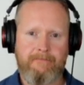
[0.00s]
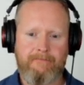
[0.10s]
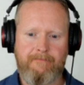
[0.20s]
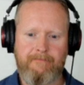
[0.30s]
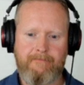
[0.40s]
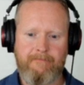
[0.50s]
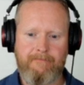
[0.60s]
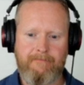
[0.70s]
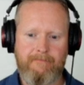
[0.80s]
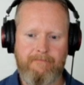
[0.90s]

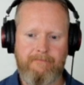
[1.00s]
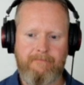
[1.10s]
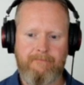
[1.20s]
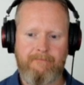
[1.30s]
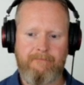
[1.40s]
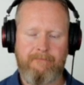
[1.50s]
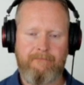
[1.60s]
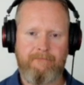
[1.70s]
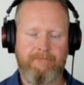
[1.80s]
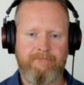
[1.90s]

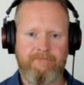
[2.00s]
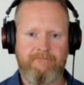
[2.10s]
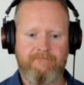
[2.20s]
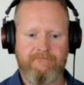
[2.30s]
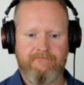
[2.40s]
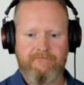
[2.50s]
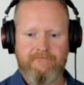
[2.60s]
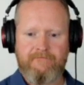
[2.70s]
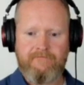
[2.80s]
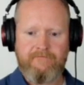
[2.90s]

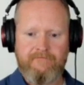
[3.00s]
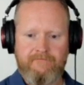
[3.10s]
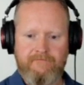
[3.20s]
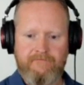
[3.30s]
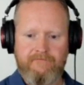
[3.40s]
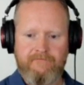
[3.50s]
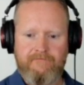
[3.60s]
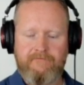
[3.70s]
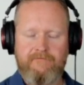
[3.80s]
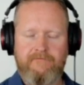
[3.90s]

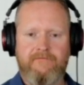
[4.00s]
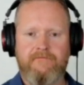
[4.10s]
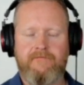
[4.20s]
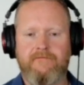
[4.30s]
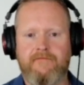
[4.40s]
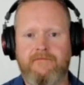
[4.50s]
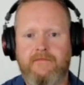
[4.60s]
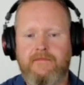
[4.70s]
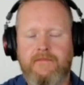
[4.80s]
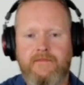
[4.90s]

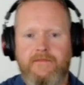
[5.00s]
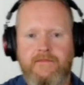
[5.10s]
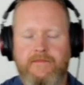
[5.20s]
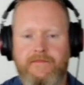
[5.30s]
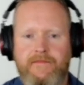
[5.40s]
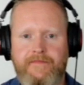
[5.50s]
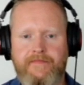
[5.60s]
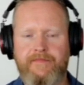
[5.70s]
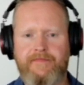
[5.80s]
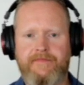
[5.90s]

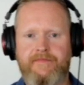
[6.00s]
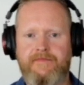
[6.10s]
(silent)